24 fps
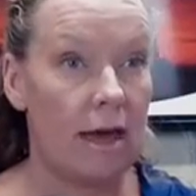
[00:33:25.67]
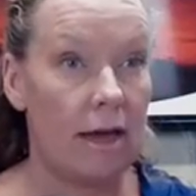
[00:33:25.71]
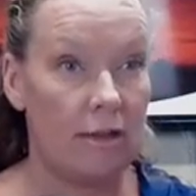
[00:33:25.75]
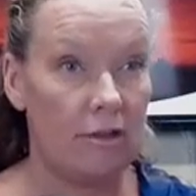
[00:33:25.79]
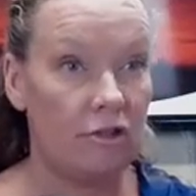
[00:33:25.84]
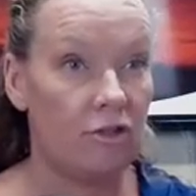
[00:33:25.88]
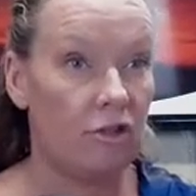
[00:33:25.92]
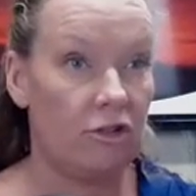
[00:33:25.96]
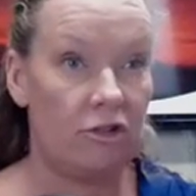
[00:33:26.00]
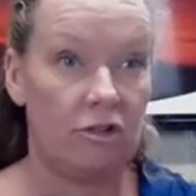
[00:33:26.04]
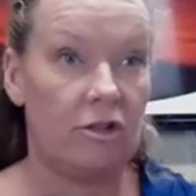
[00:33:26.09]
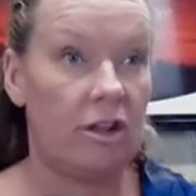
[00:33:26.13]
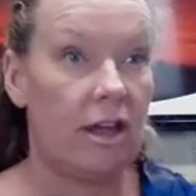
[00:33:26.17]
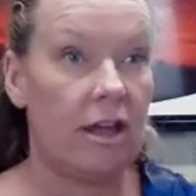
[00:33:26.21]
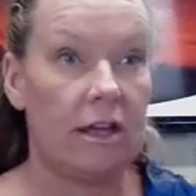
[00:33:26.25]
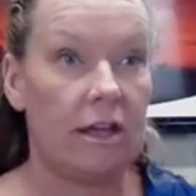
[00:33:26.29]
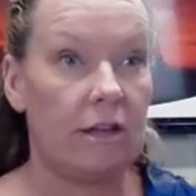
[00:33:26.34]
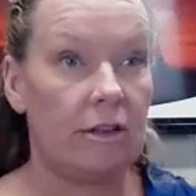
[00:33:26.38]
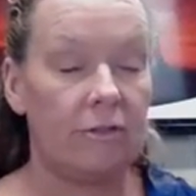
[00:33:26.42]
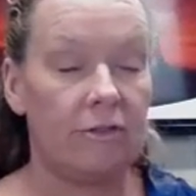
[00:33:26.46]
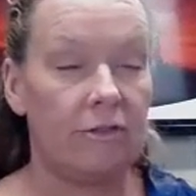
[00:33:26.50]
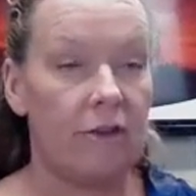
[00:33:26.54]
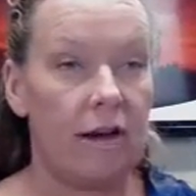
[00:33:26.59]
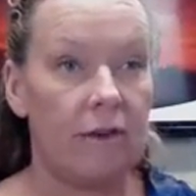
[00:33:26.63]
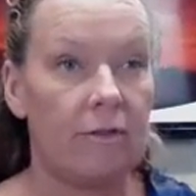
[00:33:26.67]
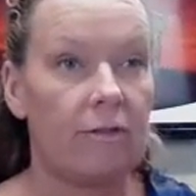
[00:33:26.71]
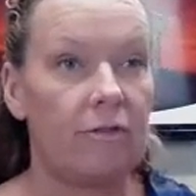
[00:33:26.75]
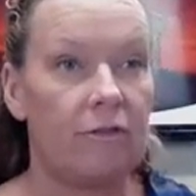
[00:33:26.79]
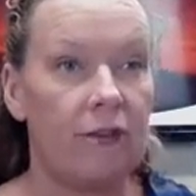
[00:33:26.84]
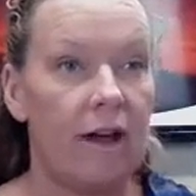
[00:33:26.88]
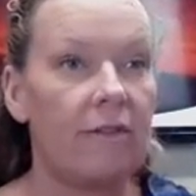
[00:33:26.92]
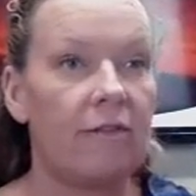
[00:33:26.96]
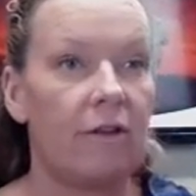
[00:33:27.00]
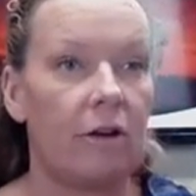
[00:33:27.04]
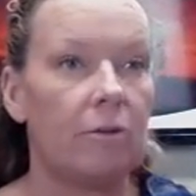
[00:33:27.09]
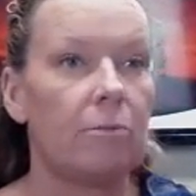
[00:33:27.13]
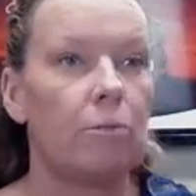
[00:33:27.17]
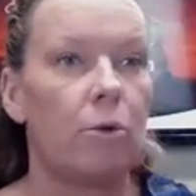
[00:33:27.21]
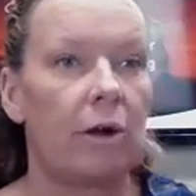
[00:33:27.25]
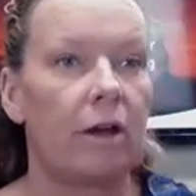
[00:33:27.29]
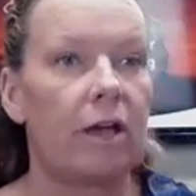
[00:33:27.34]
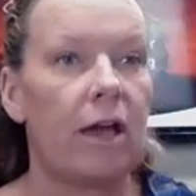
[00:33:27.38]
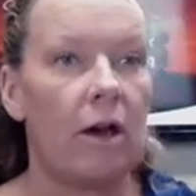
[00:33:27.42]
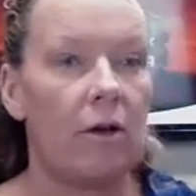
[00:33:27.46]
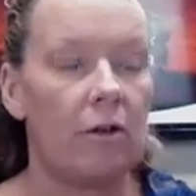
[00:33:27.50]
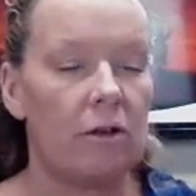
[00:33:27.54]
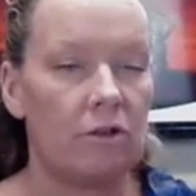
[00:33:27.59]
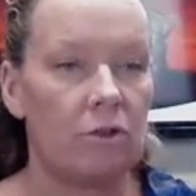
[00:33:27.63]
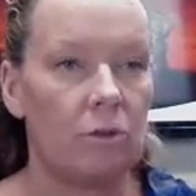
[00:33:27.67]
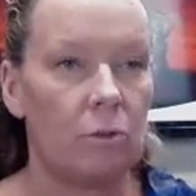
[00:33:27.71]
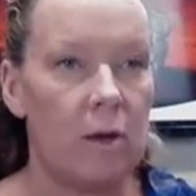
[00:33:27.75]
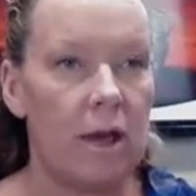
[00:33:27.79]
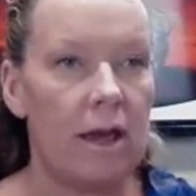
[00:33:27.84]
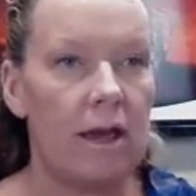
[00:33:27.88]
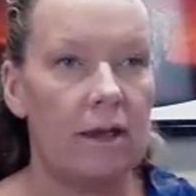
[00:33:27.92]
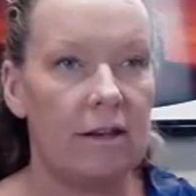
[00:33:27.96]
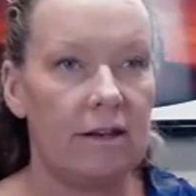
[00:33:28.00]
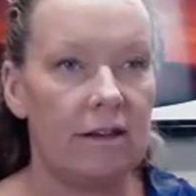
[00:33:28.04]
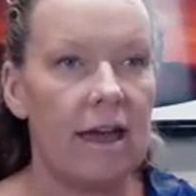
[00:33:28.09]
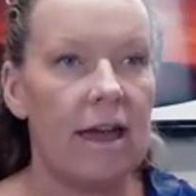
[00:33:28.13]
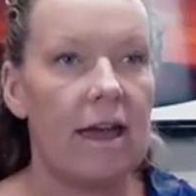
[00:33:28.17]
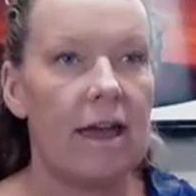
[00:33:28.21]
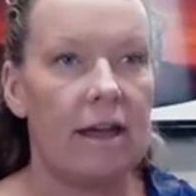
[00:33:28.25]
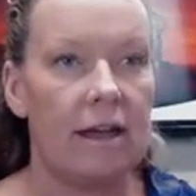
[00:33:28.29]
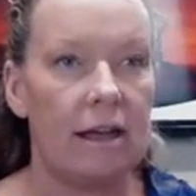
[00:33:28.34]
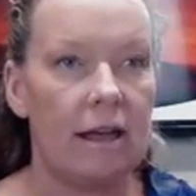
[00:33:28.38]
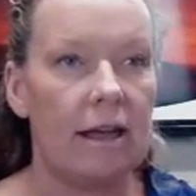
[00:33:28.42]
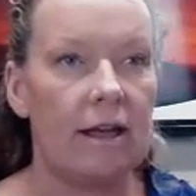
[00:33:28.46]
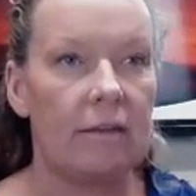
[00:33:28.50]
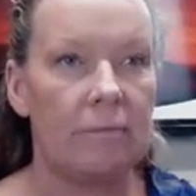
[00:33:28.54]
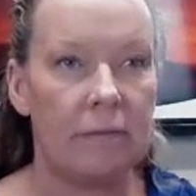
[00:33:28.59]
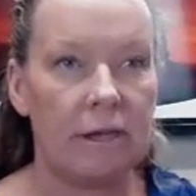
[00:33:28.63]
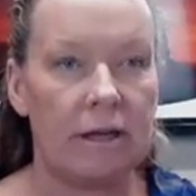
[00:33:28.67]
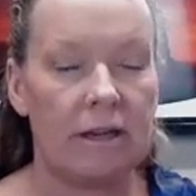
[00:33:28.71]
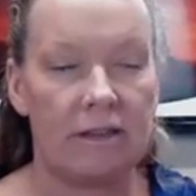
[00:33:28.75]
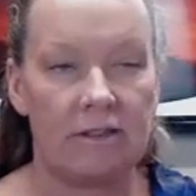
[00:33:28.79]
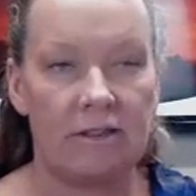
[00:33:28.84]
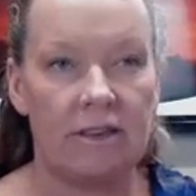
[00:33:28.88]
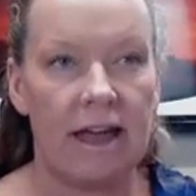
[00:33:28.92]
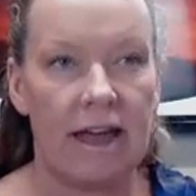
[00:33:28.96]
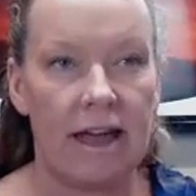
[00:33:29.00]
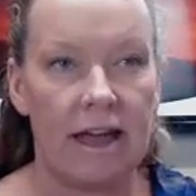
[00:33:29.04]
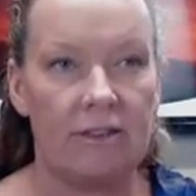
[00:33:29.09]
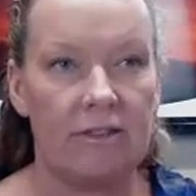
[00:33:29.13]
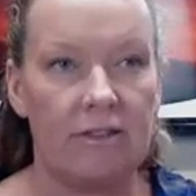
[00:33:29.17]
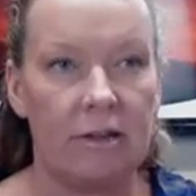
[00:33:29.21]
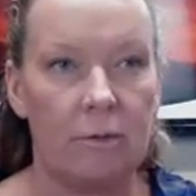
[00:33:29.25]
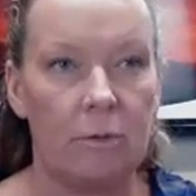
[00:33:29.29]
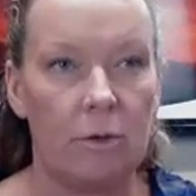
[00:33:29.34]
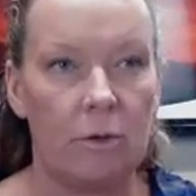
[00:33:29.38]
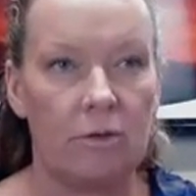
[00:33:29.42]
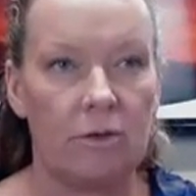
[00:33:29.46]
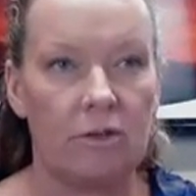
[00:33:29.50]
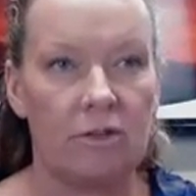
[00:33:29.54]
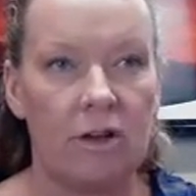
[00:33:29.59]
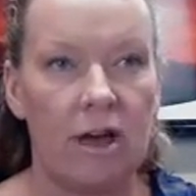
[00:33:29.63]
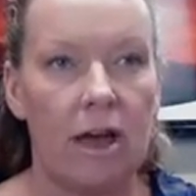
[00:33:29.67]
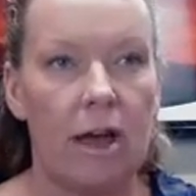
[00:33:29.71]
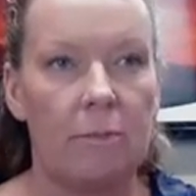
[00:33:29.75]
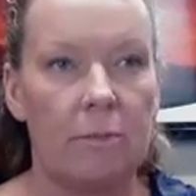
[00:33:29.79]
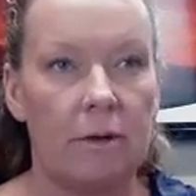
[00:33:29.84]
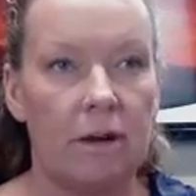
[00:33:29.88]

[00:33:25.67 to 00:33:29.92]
It's just taking the 500 more calories away a day, because that adds up over time.